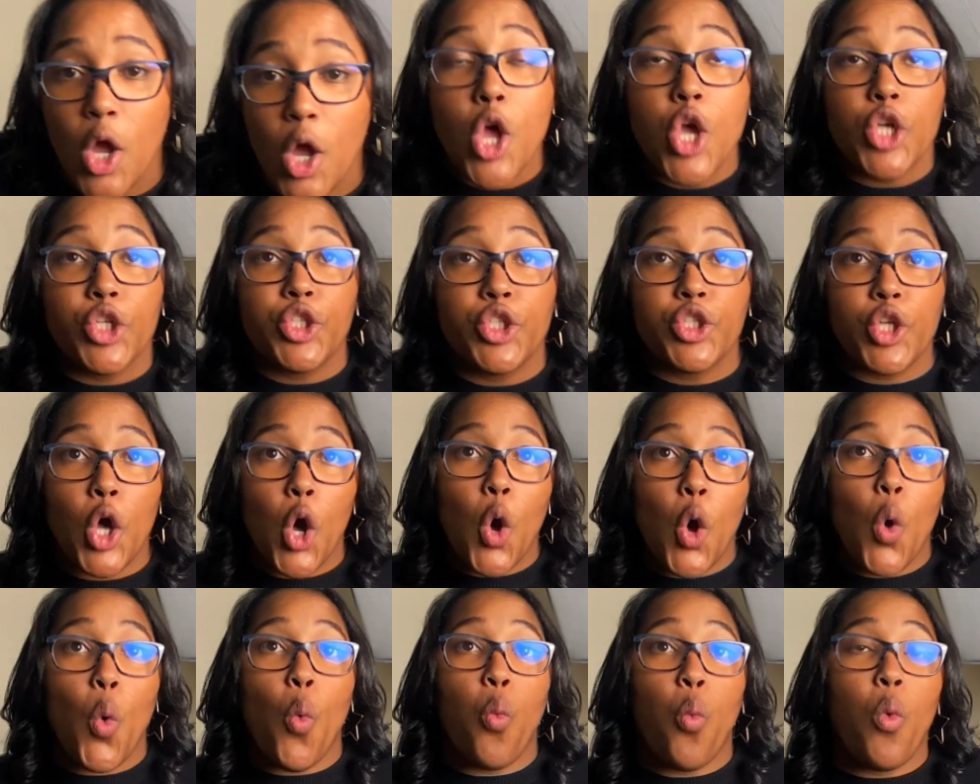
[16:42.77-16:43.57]

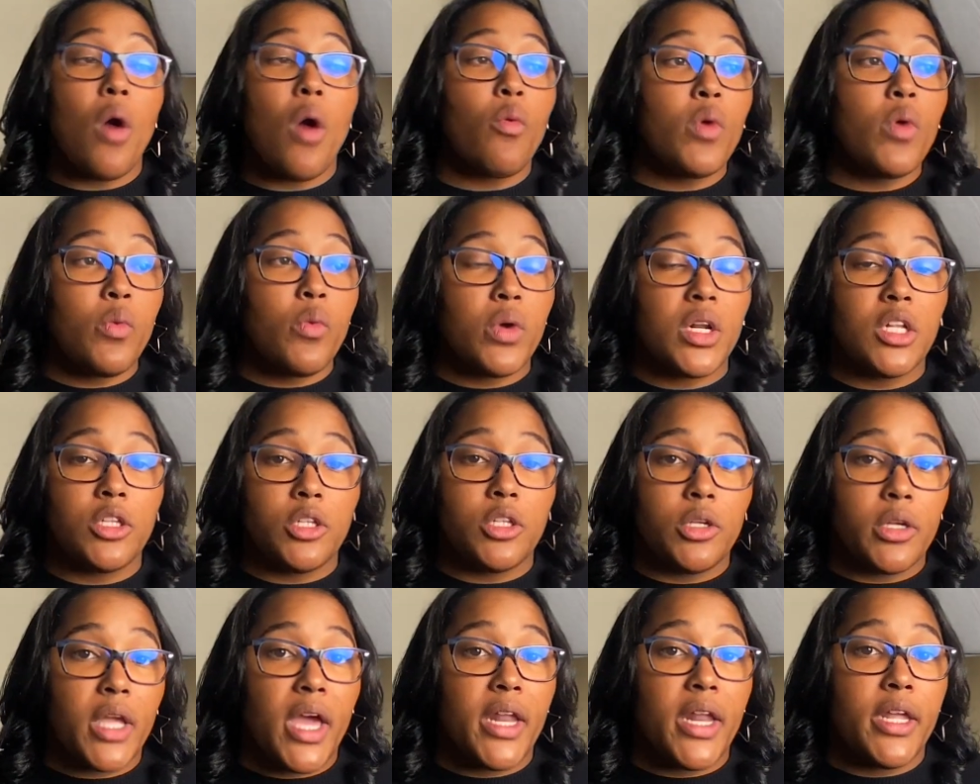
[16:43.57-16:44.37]
So what we want to
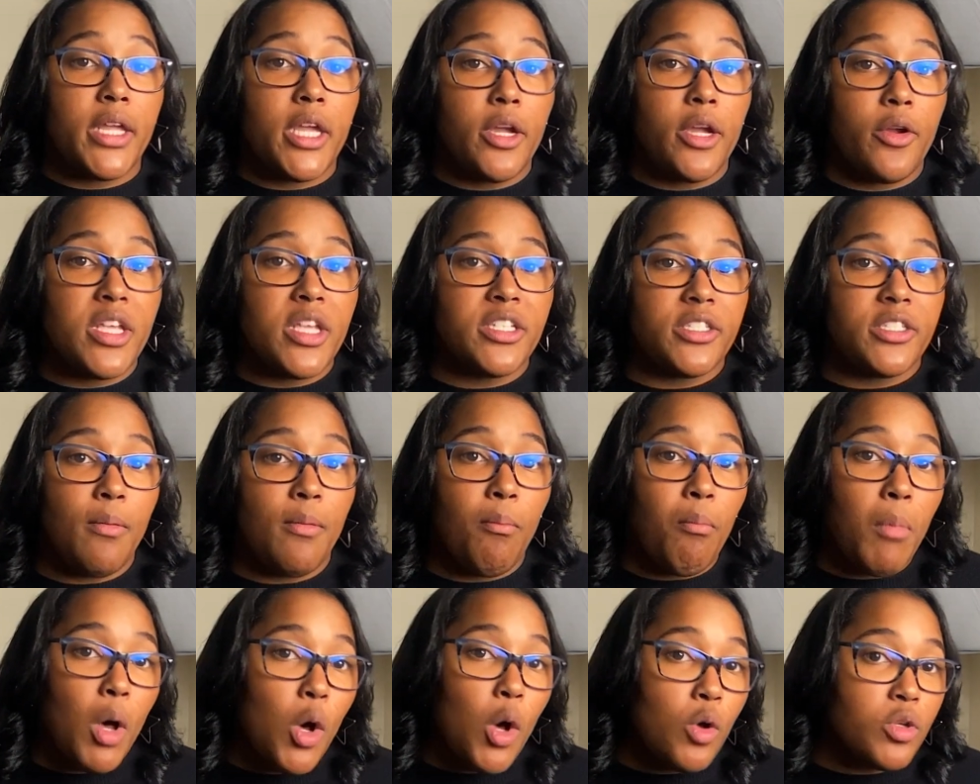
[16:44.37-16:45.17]
look at here is the
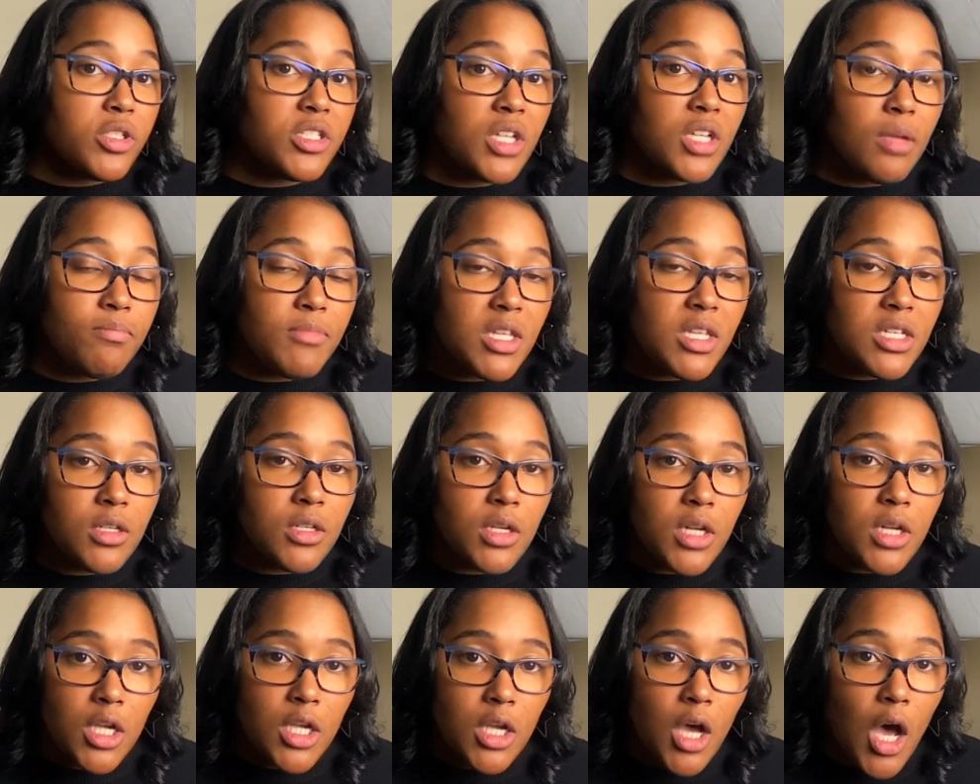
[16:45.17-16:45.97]
most something's
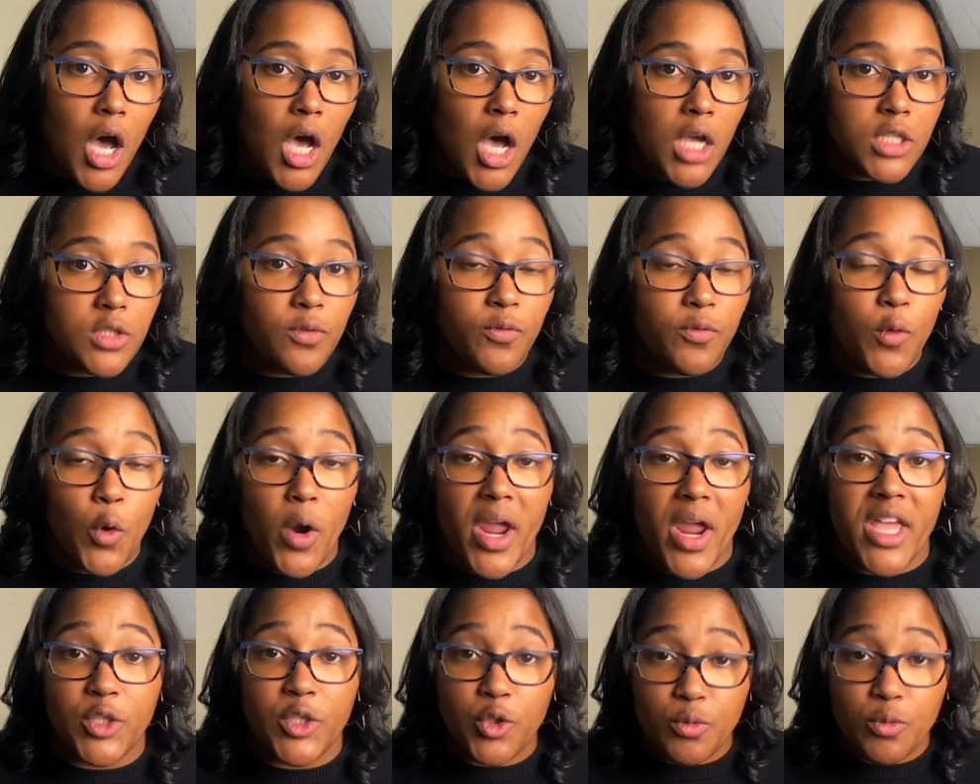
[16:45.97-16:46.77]
going to cost for
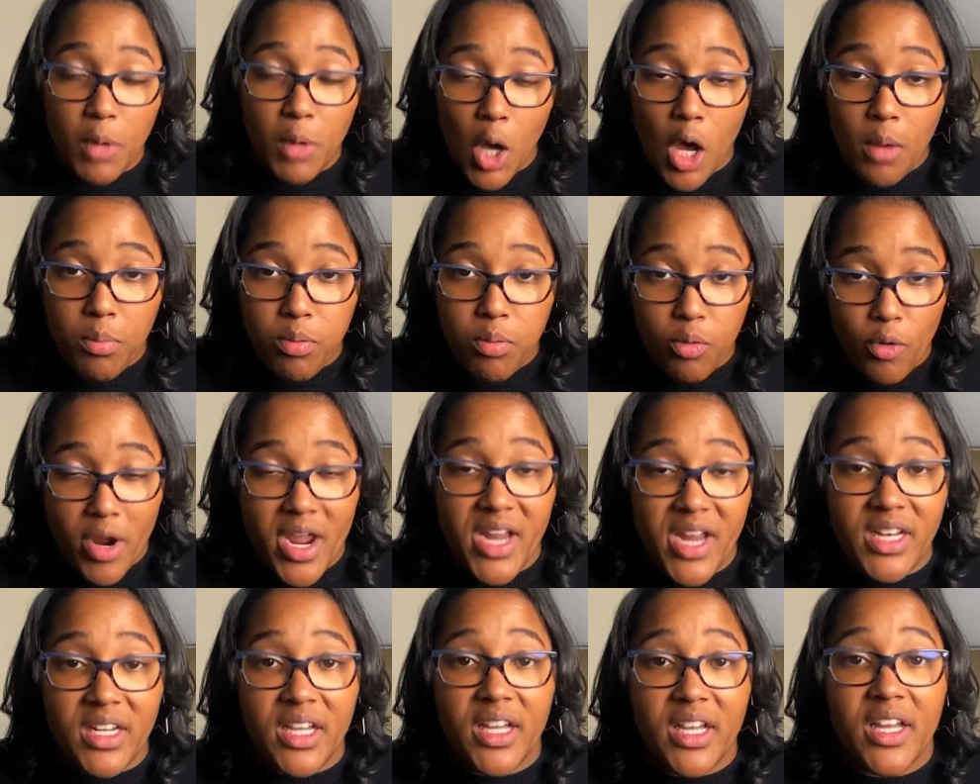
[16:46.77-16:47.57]
a small
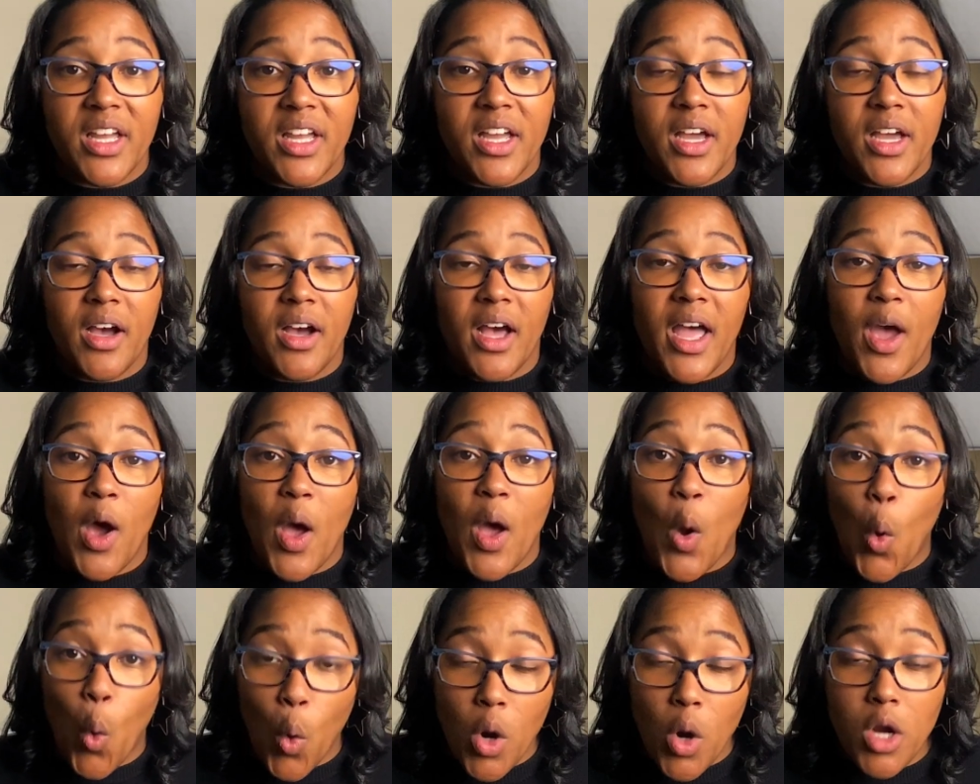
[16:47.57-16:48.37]
print
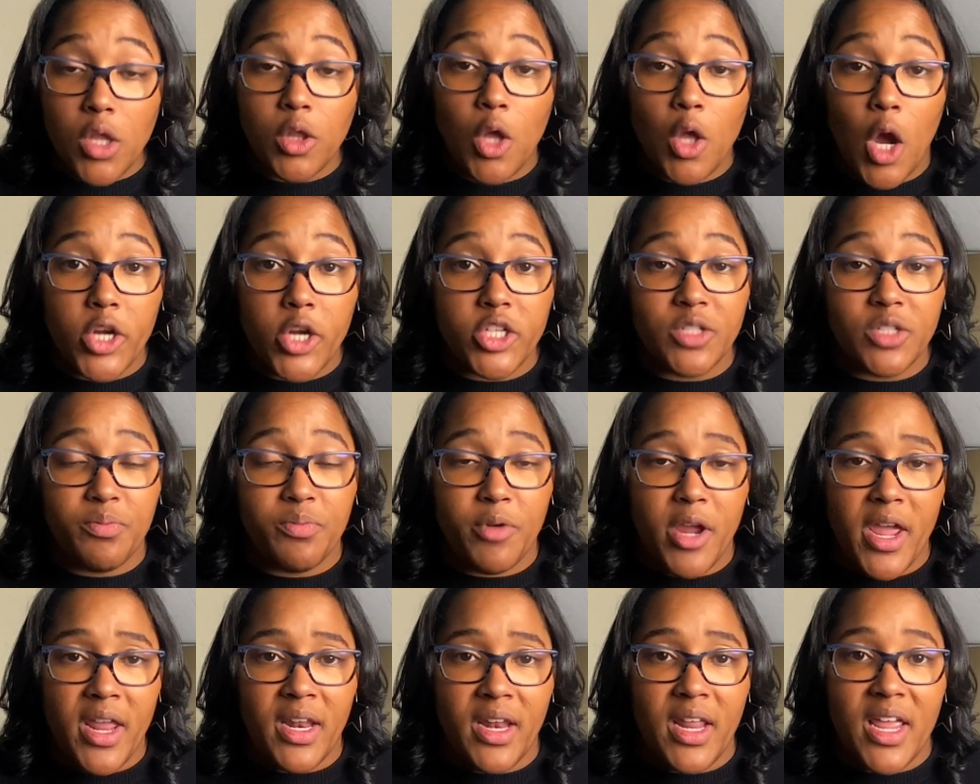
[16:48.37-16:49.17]
or a large
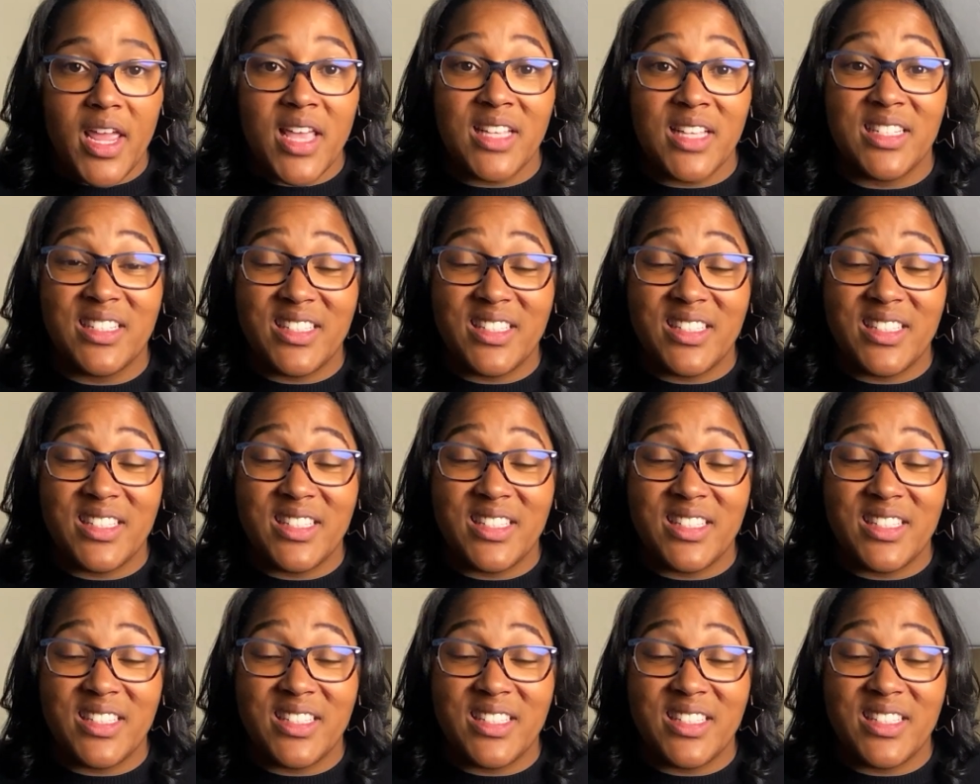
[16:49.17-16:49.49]
print is